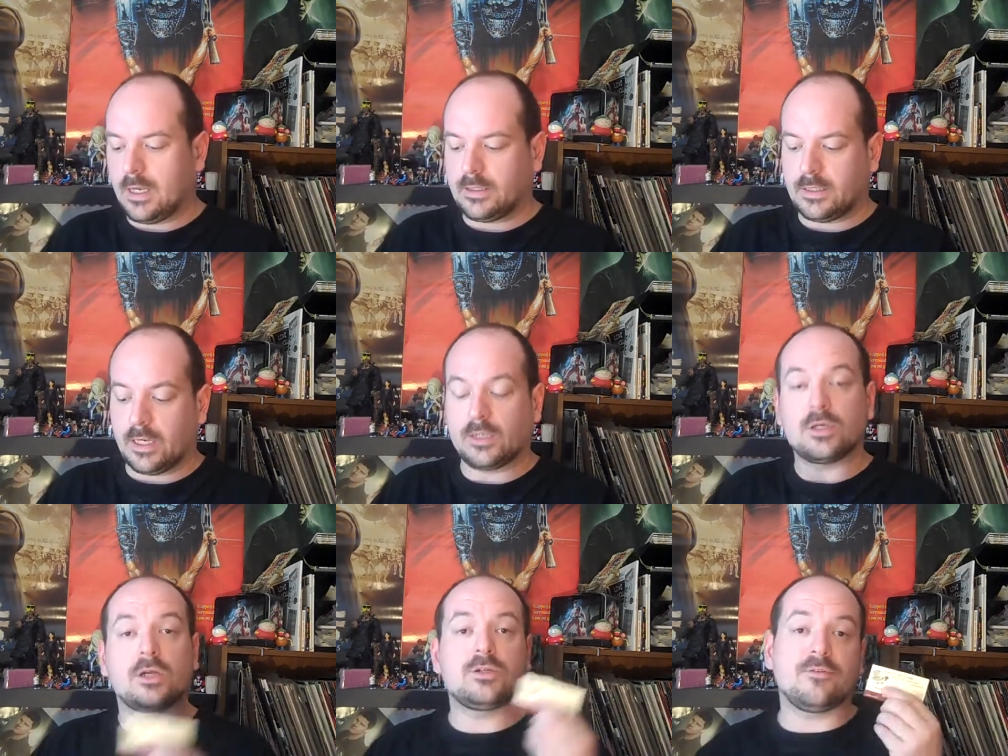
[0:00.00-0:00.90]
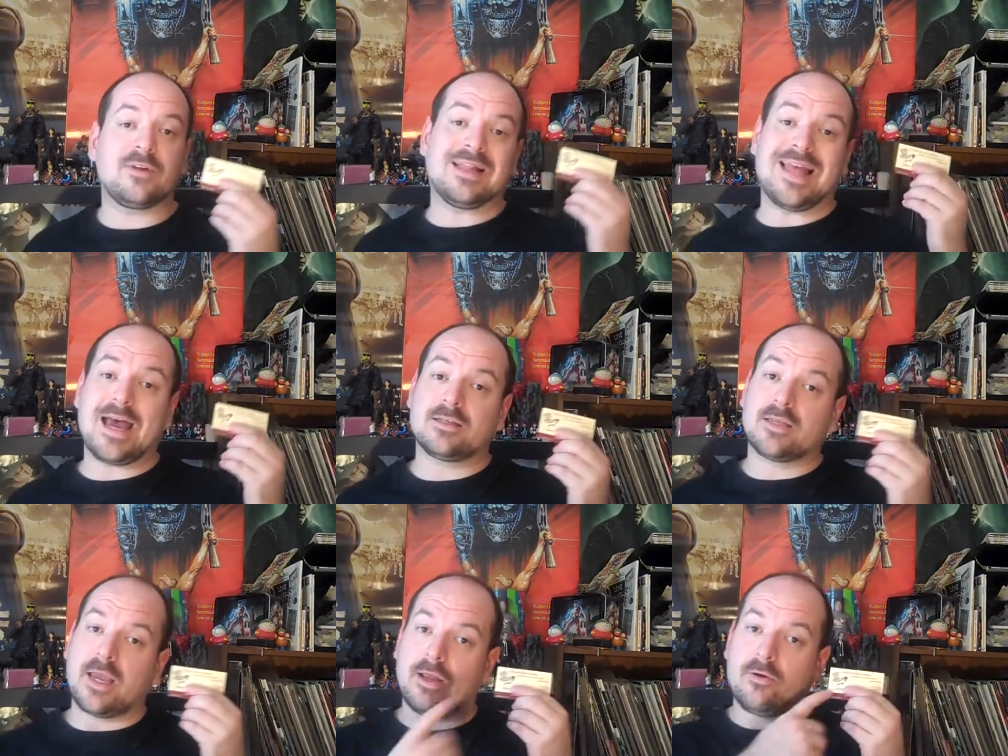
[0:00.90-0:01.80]
It's a touch of class
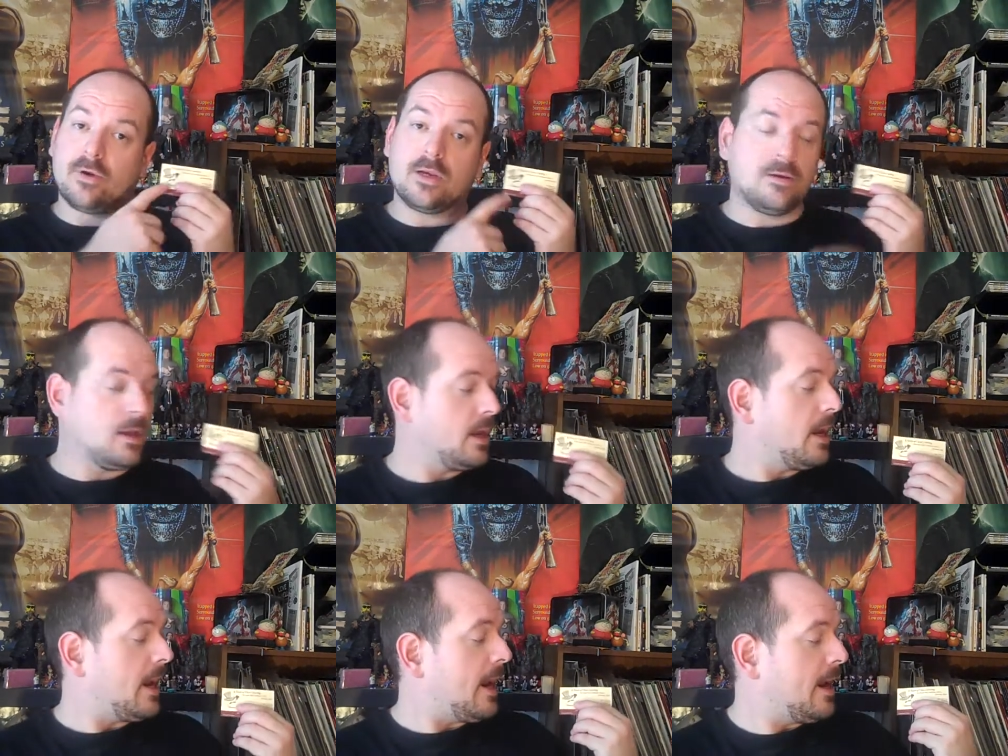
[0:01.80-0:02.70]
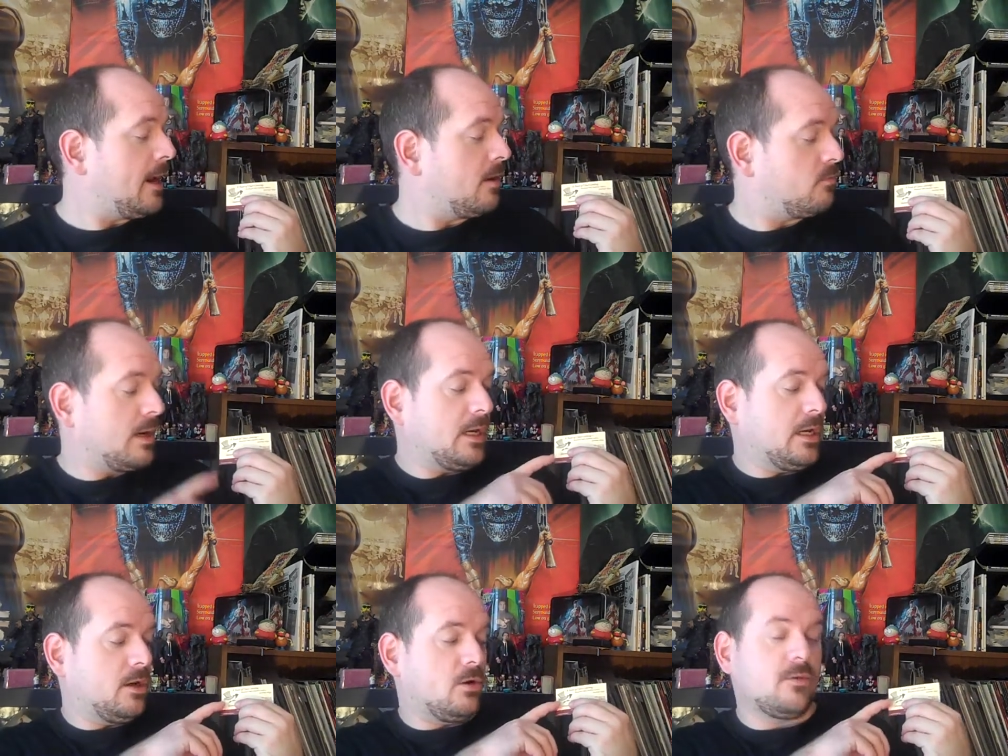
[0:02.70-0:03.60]
catering and right
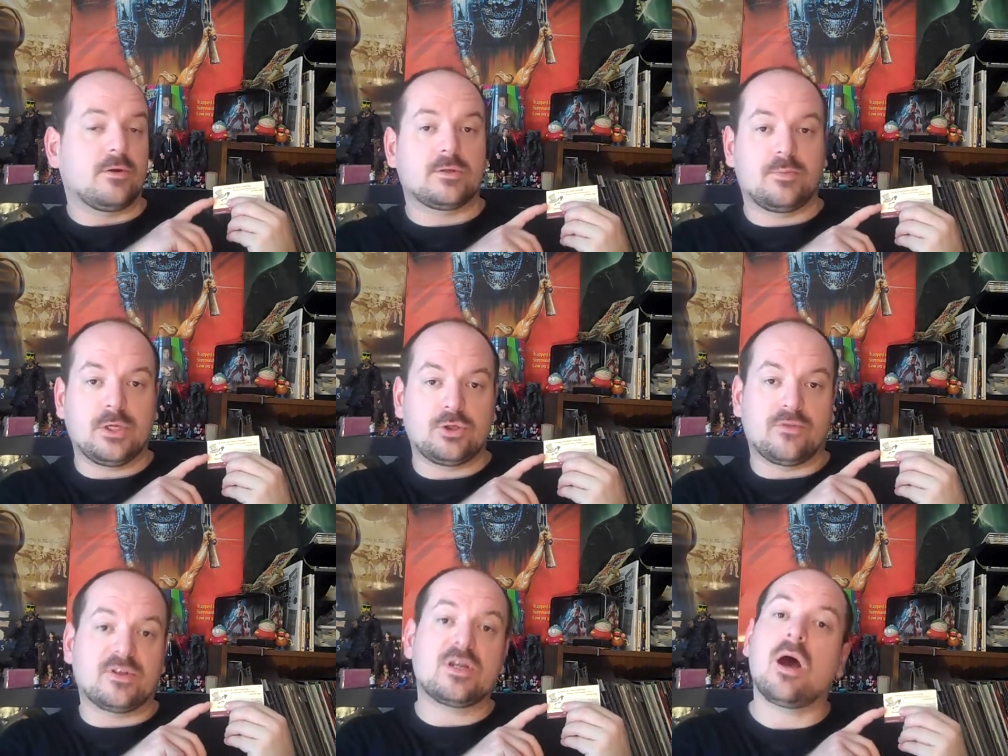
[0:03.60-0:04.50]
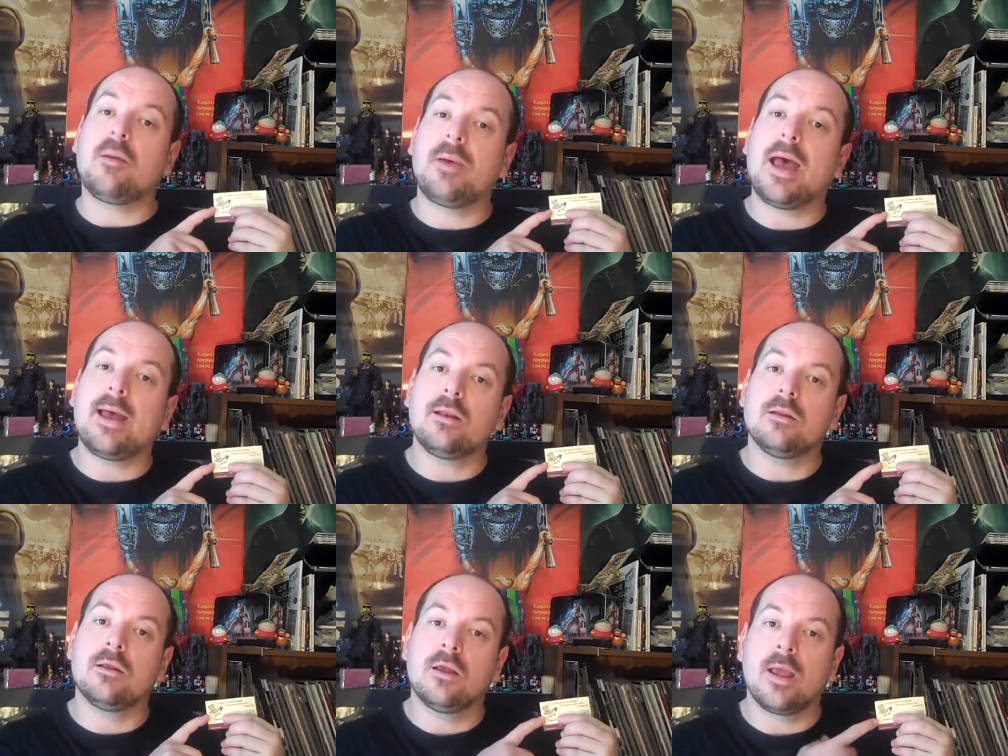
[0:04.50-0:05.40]
here, there's a picture of a top hat
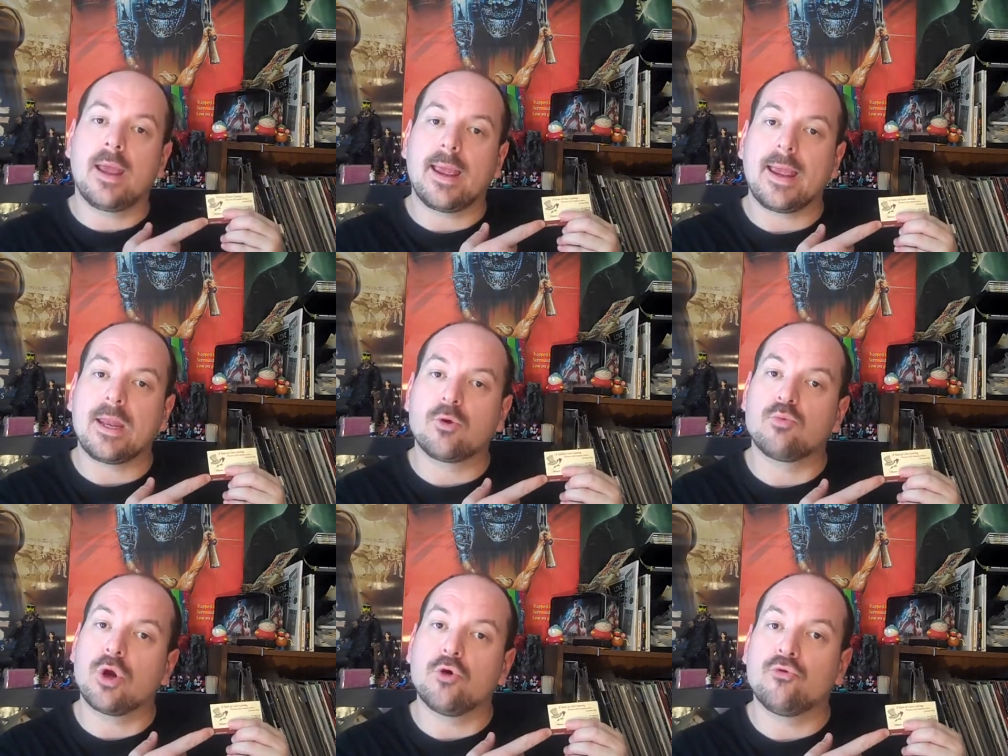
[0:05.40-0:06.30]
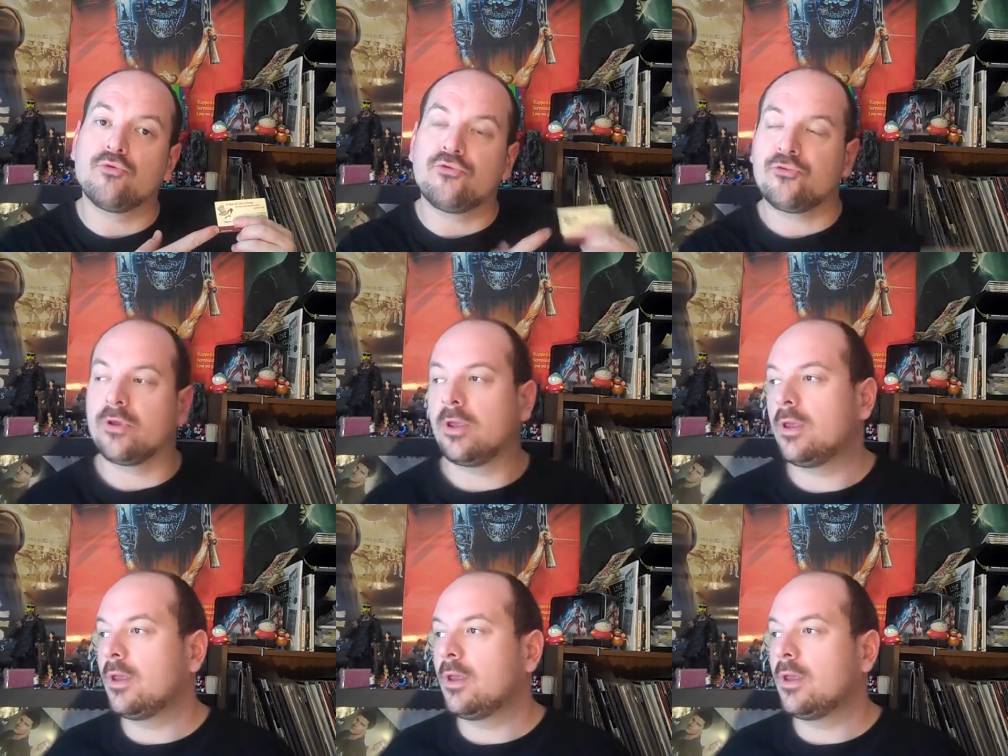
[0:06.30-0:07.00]
and a rose.